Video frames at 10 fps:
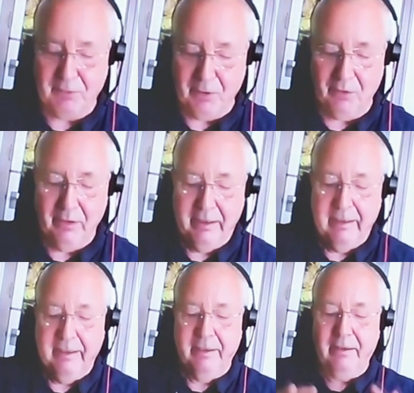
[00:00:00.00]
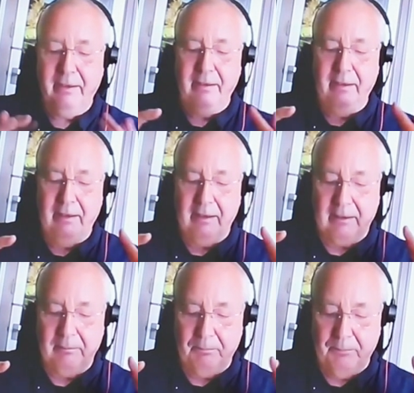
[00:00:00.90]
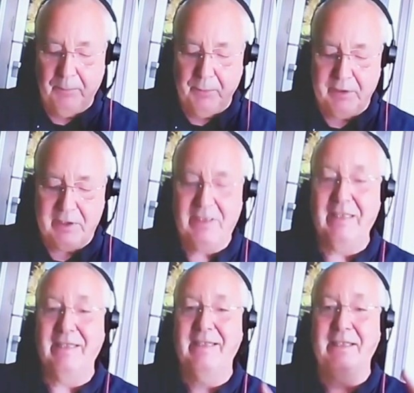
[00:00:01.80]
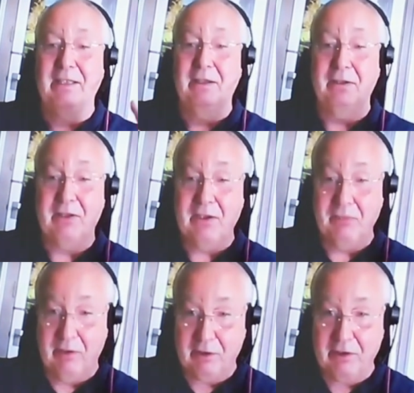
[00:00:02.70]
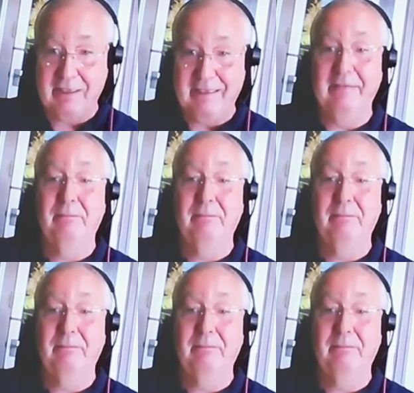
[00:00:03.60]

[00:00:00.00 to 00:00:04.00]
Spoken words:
The point is to start to actually